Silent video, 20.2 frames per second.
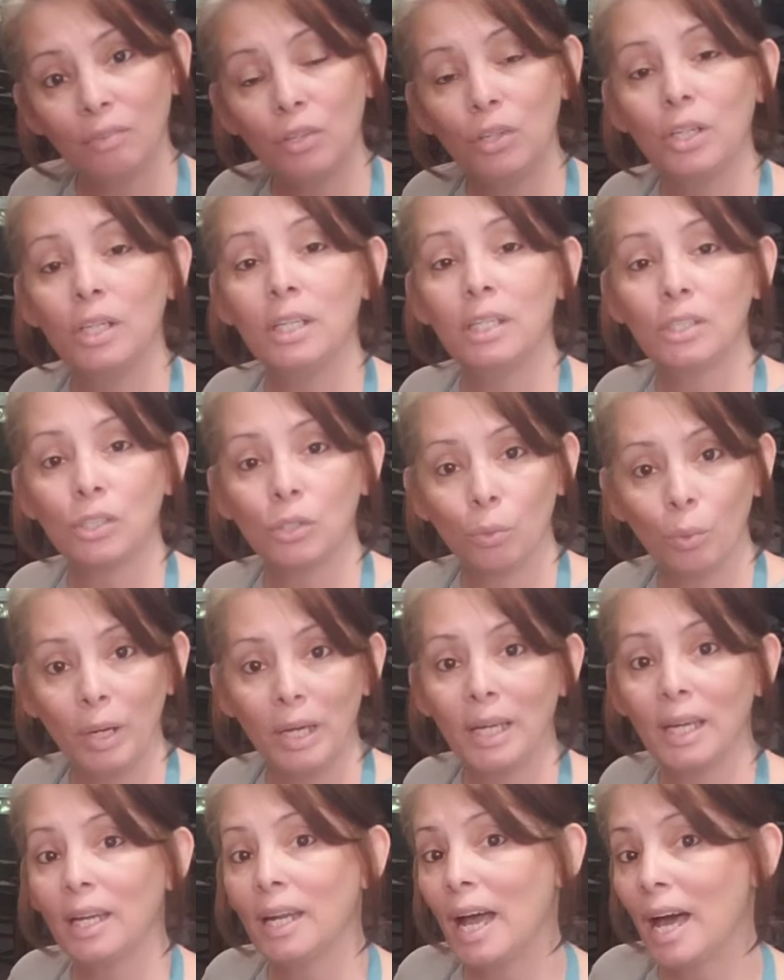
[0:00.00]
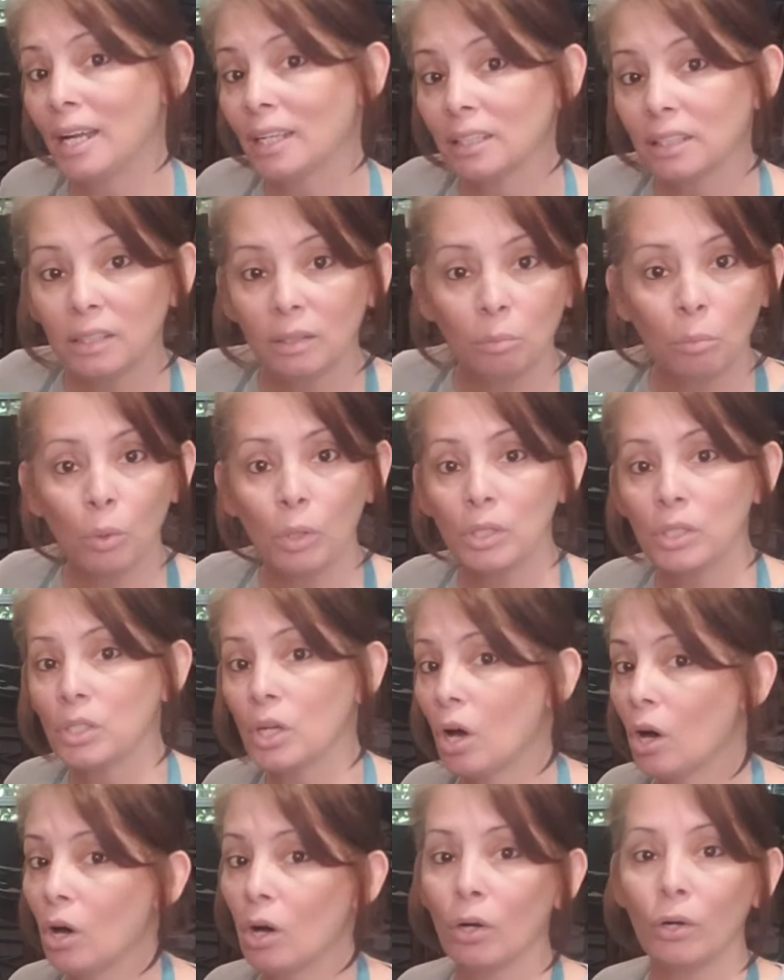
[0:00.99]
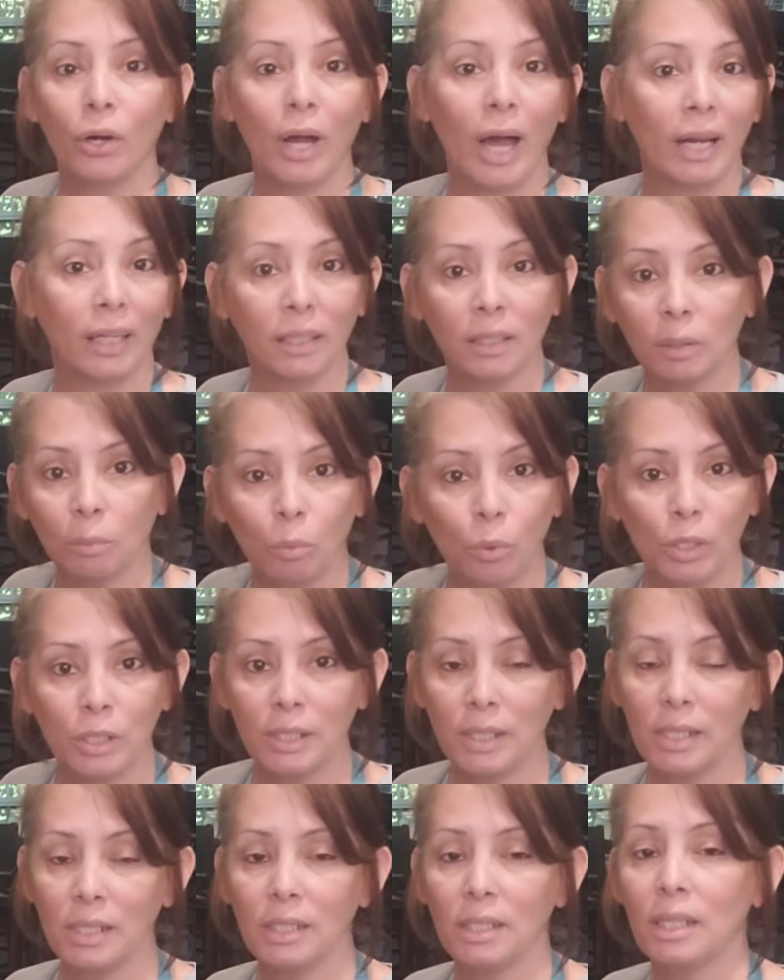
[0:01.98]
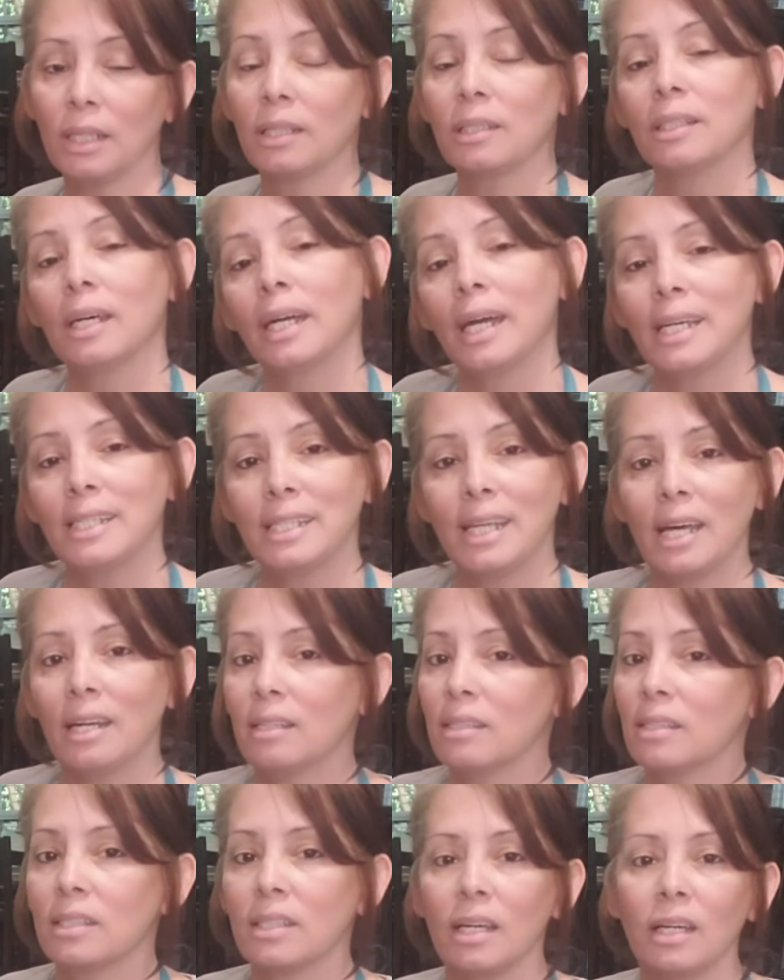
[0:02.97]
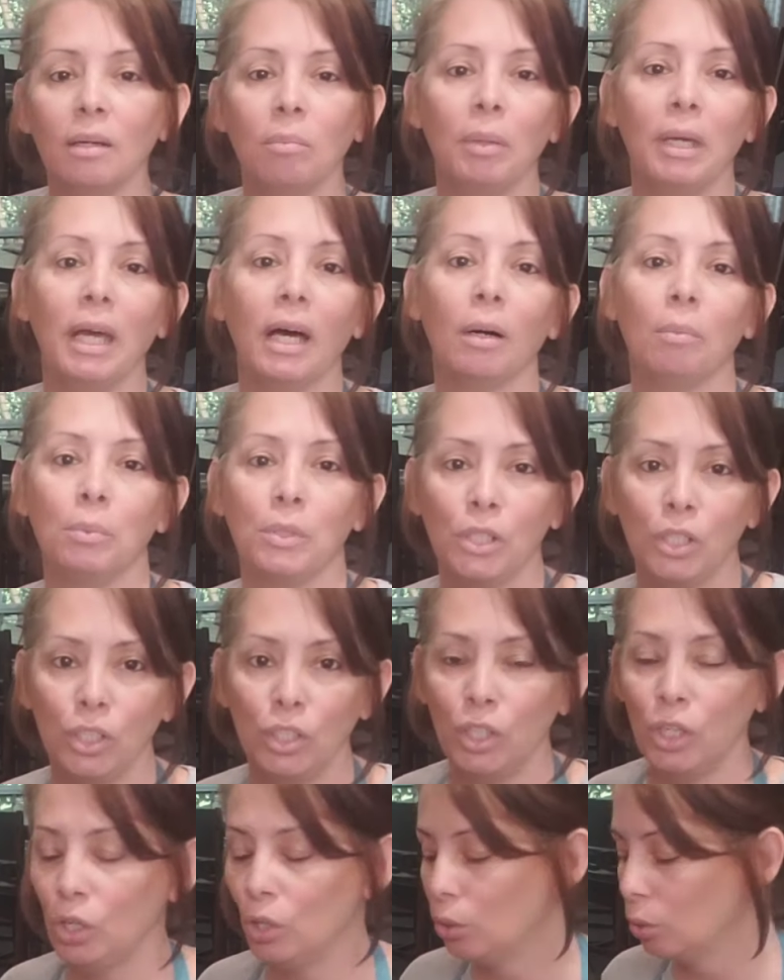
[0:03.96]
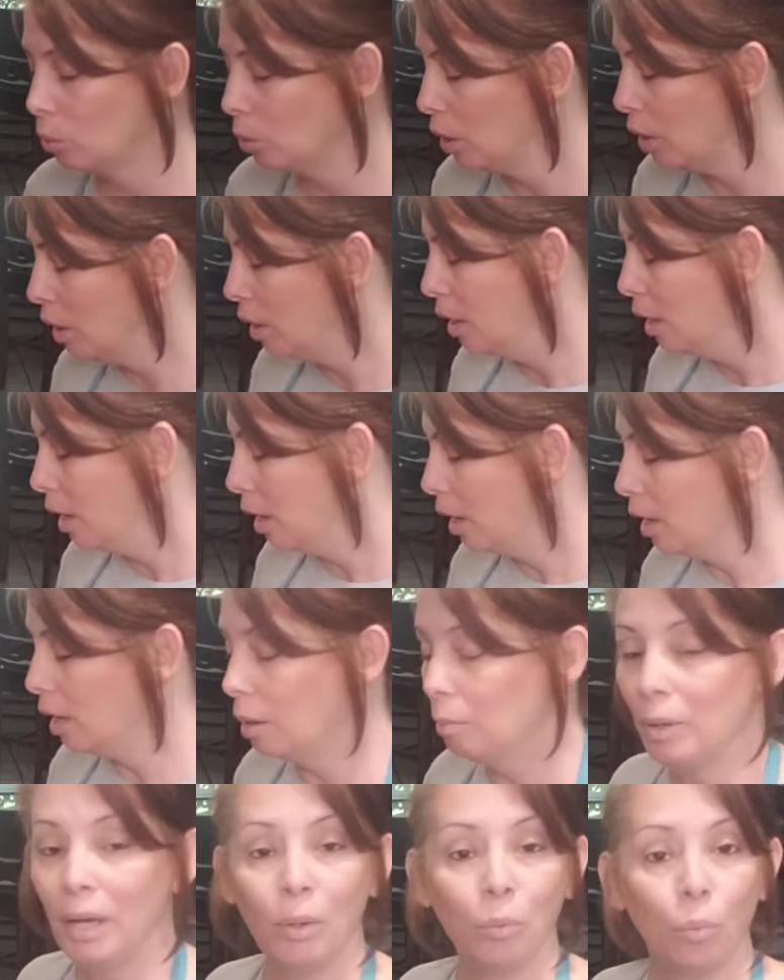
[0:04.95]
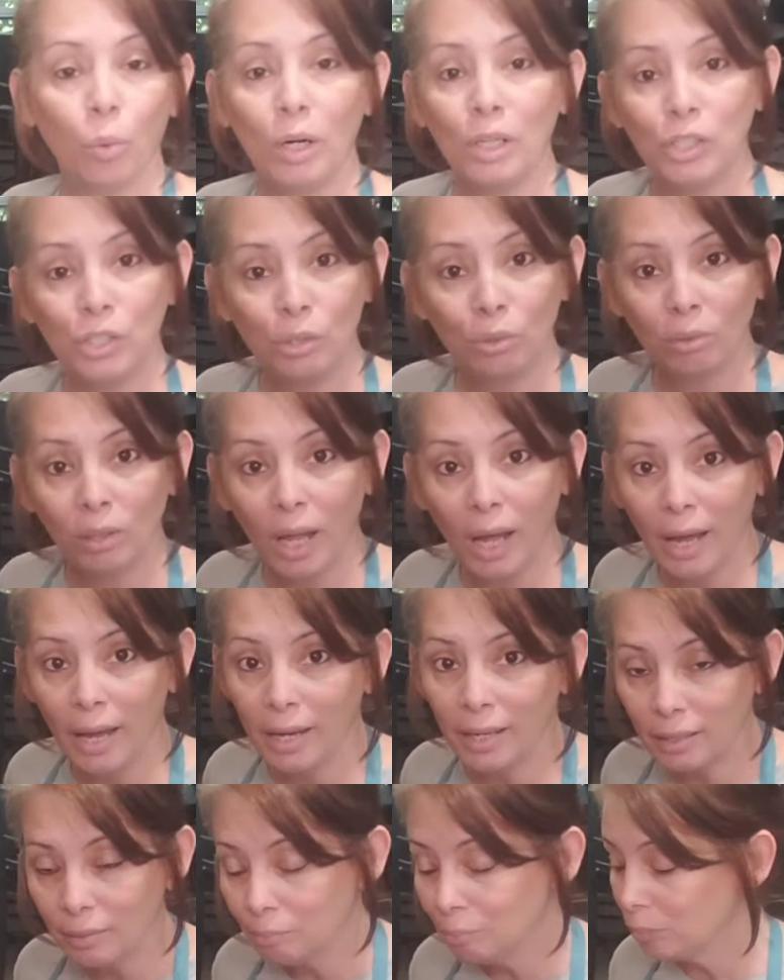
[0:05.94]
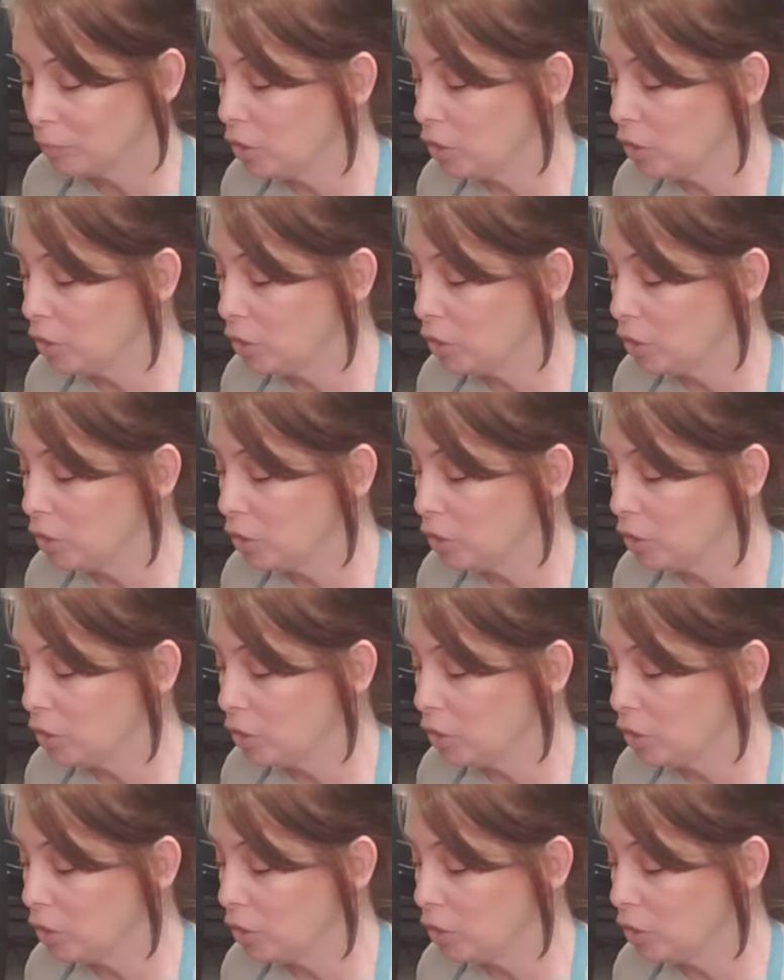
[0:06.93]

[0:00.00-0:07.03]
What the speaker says: if you need to tweak it, add a little more salt or add a little more seasoning, because like I said, it's going to be up to you and what you like.